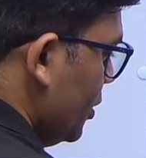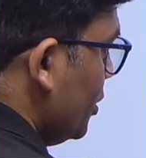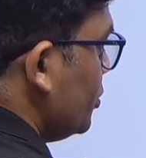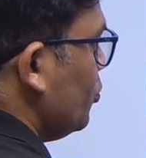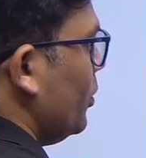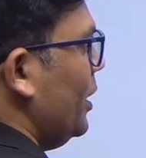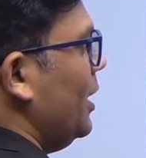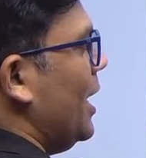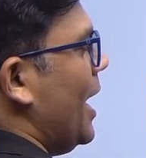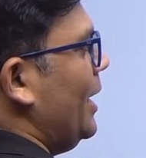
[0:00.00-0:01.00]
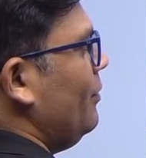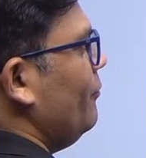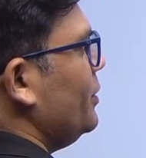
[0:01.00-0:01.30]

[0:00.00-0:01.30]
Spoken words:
So a line which